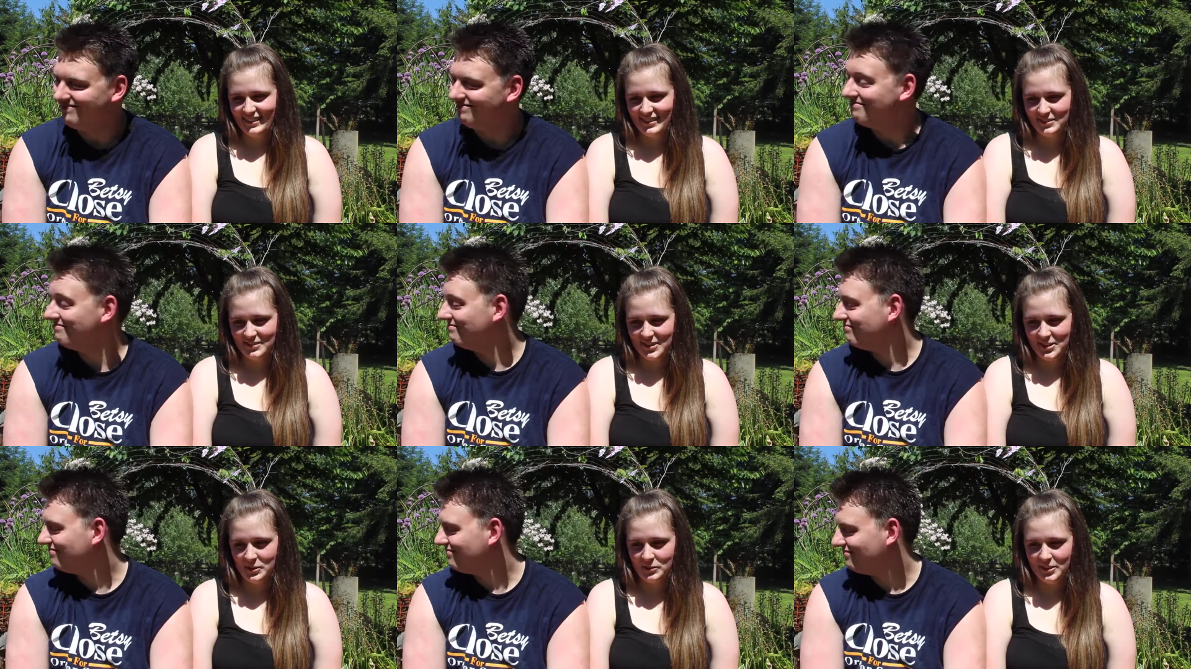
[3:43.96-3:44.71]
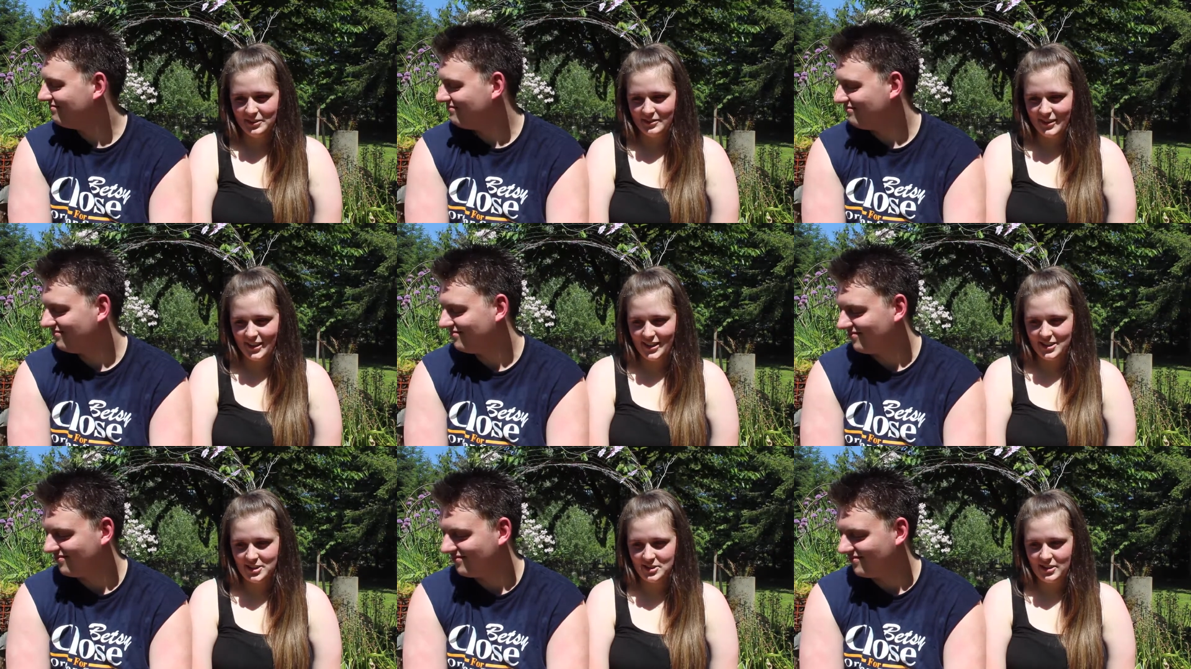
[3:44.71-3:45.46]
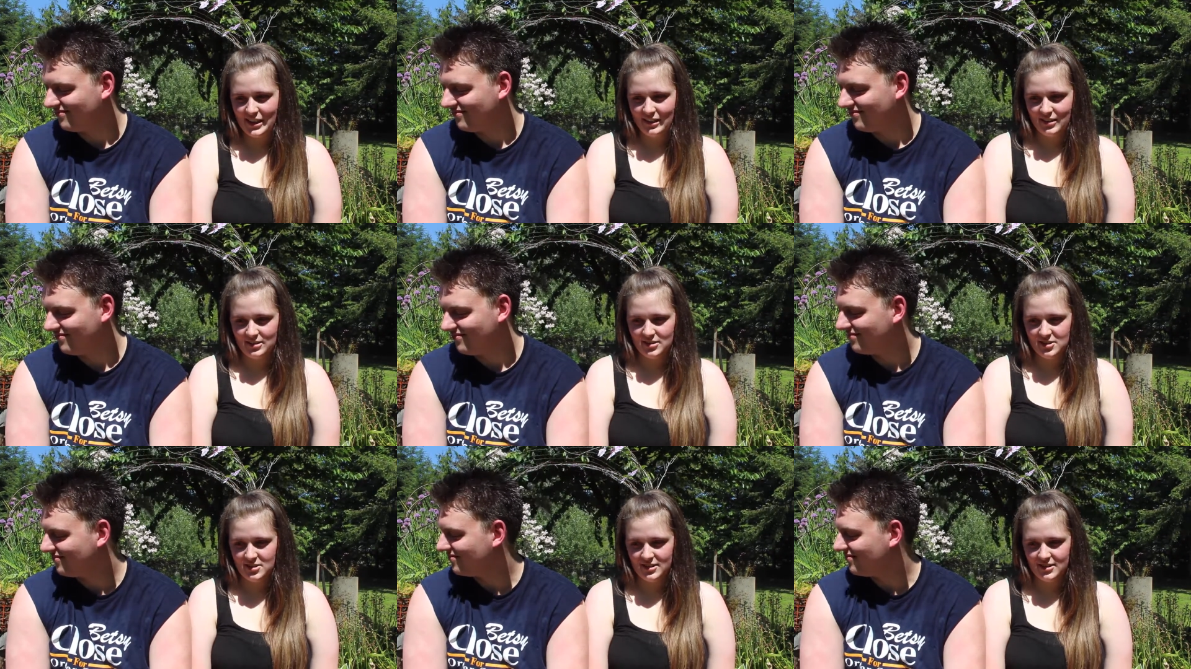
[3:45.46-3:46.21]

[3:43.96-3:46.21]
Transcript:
Speaker 1: don't know. You're very strange.